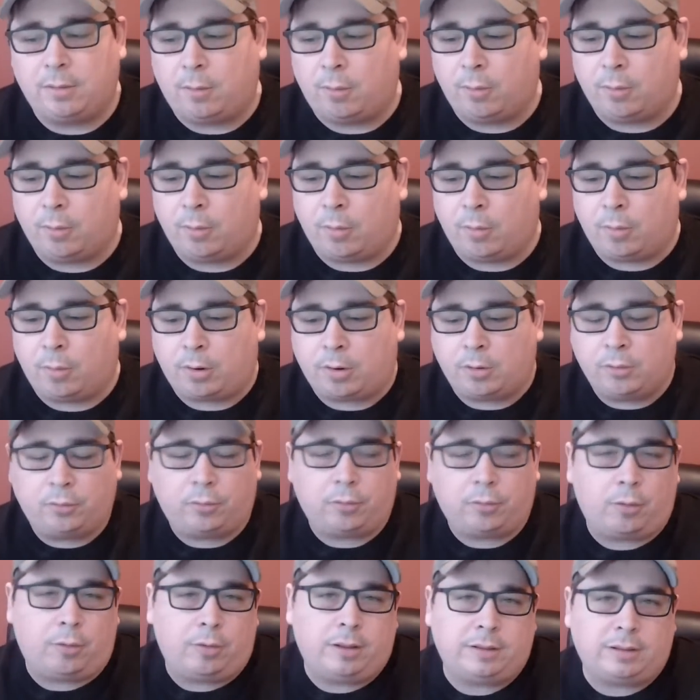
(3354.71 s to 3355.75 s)
or or
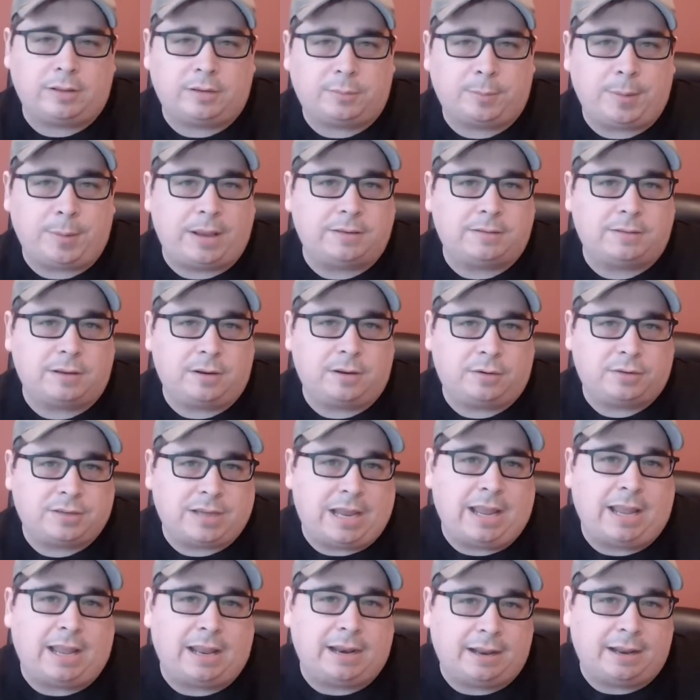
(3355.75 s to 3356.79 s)
controlling the space that you're
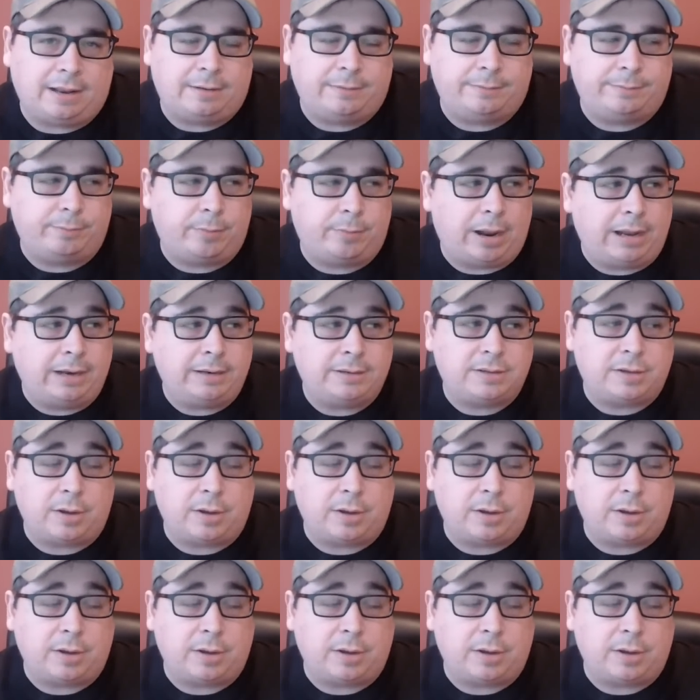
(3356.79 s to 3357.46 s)
saying it in, right?